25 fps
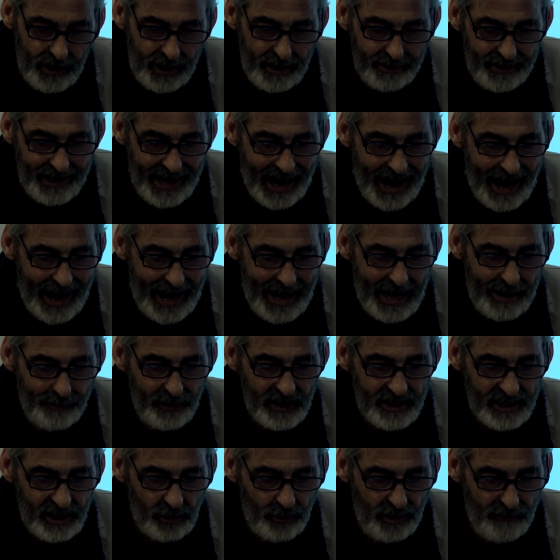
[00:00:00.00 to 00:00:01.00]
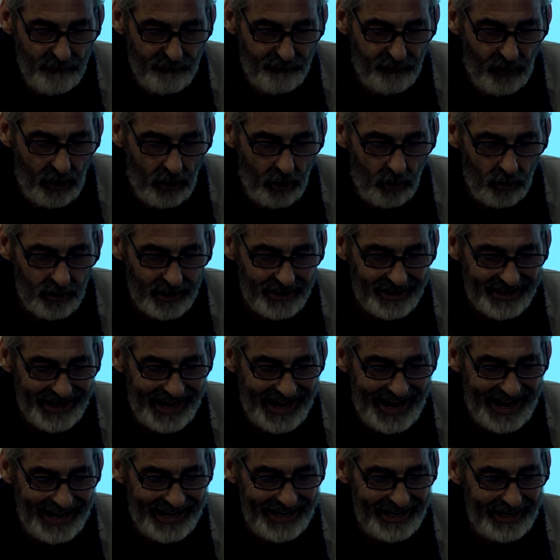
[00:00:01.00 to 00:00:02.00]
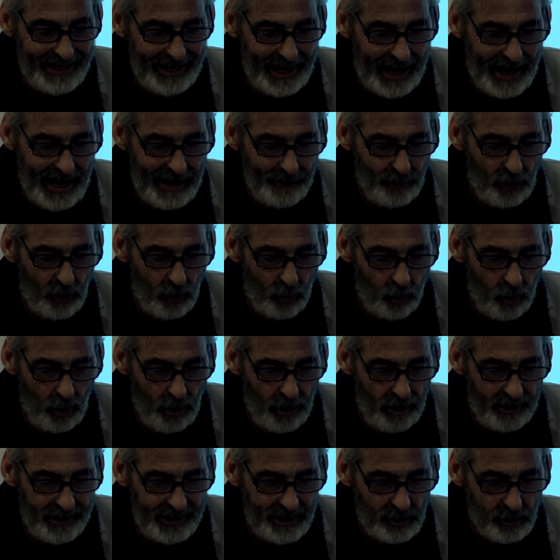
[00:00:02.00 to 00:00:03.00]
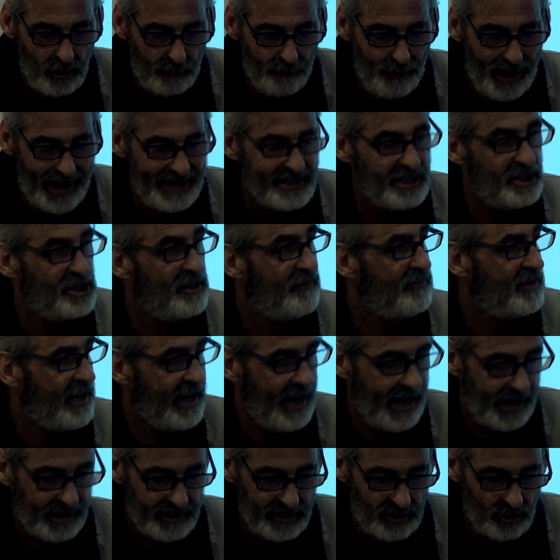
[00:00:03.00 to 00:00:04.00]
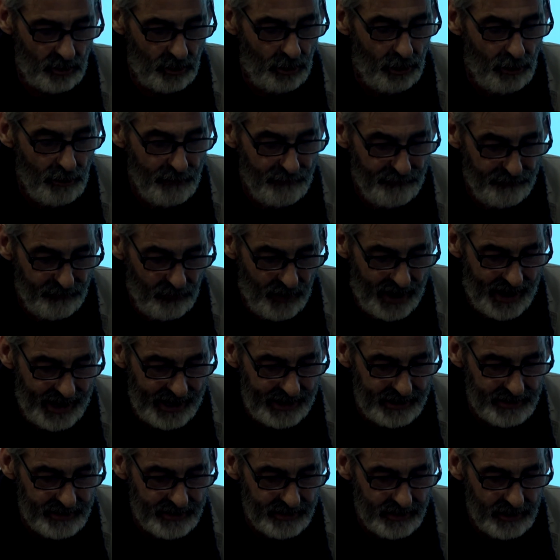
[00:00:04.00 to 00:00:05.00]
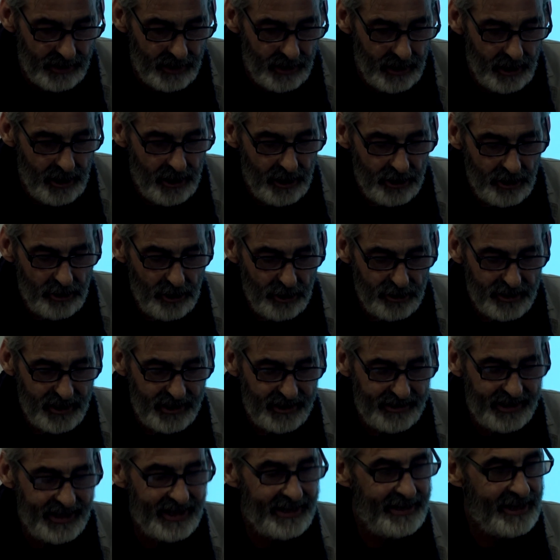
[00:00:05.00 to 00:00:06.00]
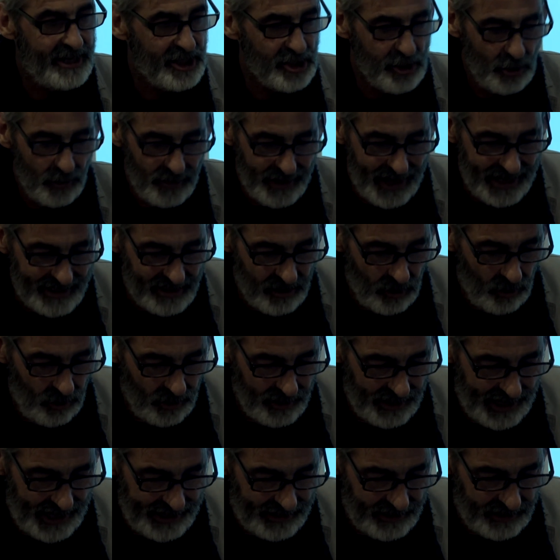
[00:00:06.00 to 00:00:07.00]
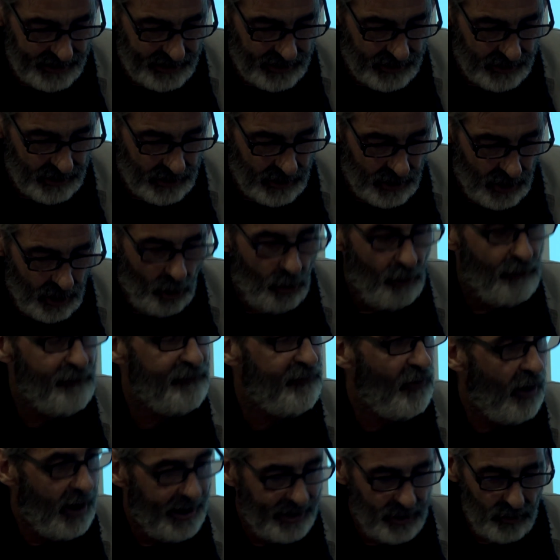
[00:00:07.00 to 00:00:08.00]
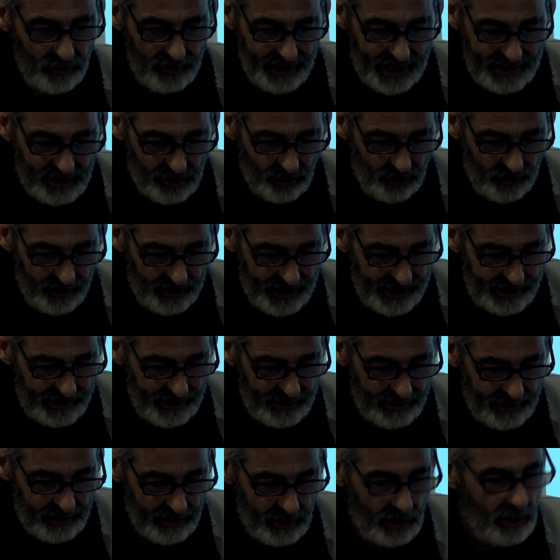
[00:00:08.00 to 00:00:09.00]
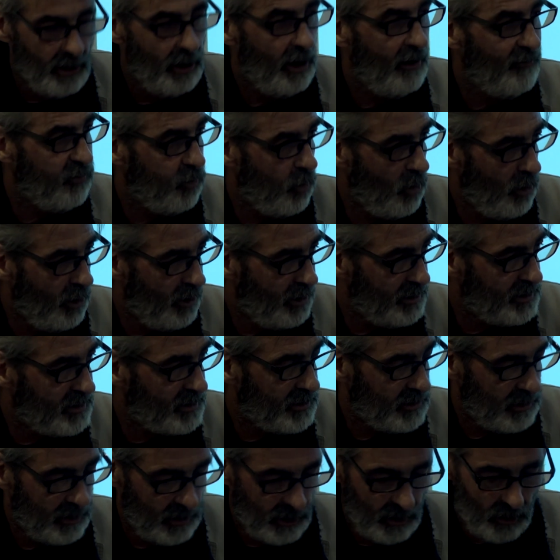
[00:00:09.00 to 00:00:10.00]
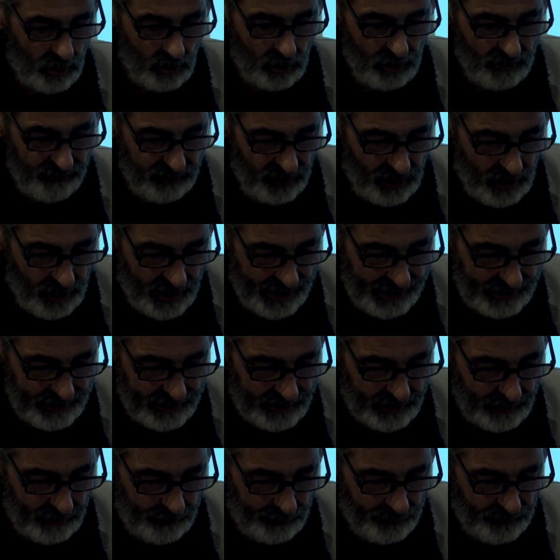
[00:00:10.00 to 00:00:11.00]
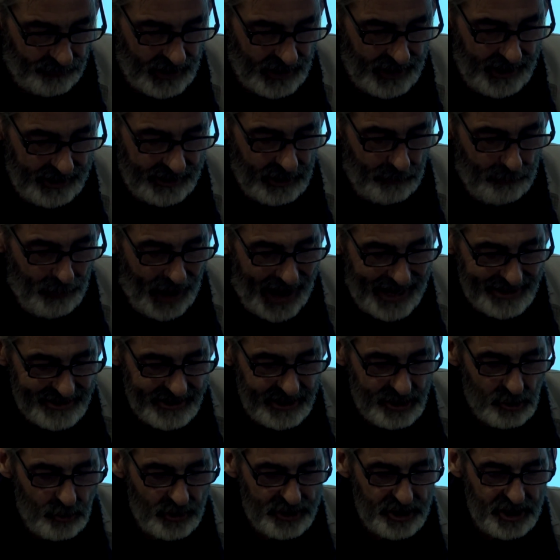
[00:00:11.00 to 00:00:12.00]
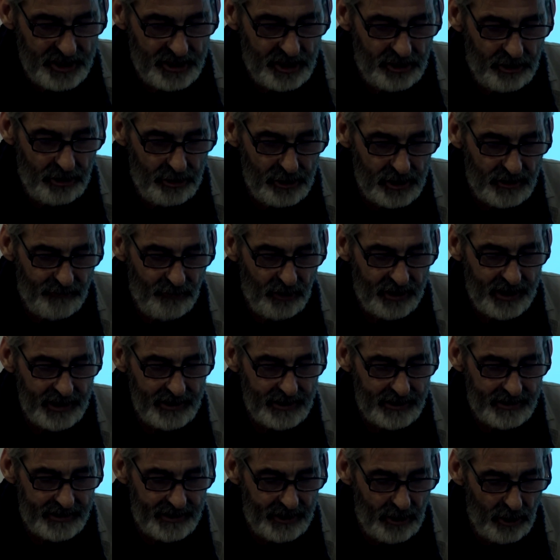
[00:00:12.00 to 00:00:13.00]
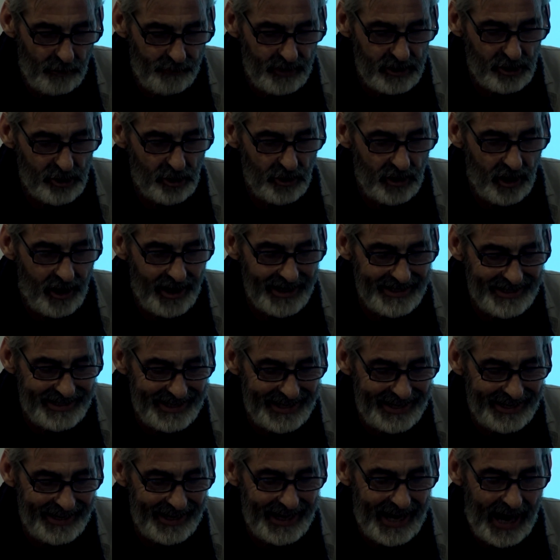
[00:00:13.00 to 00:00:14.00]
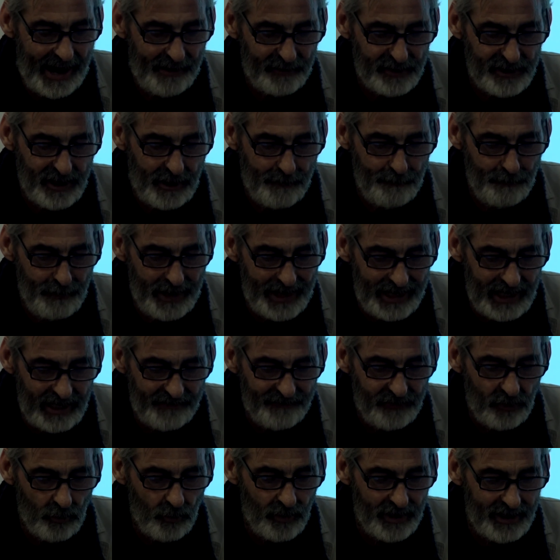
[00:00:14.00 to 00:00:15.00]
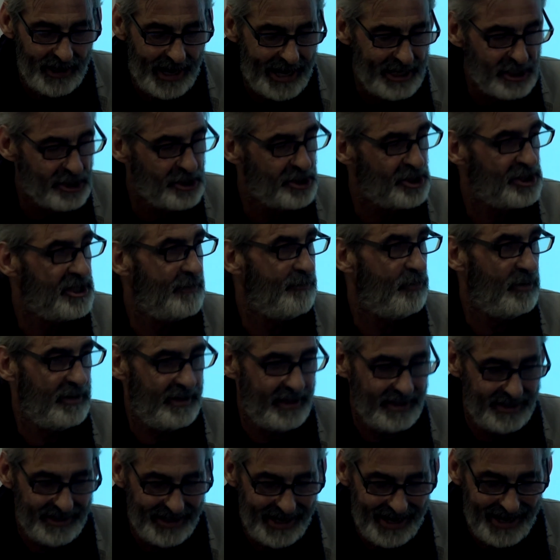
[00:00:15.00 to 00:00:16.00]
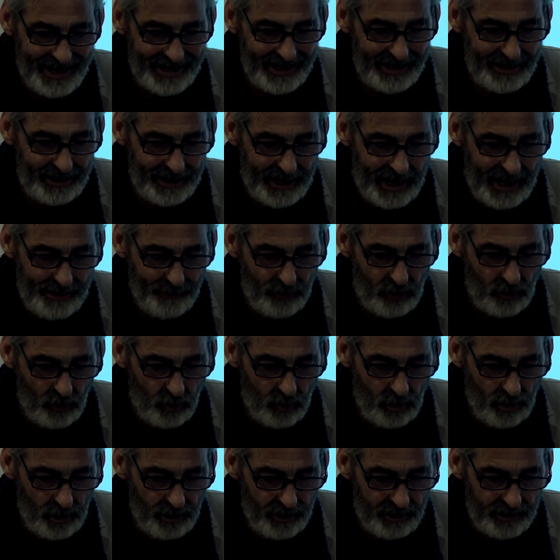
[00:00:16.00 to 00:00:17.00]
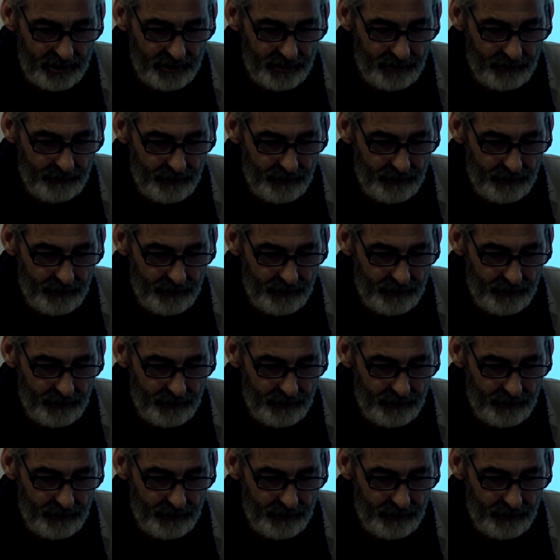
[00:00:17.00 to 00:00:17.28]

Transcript: The aim is to enfold a target name or word into a passage of text or a phrase, using the initial letter or letters, or final letter or letters, of words or of lines. The passage which is used for concealment should ideally have some meaningful relationship with the target name or word.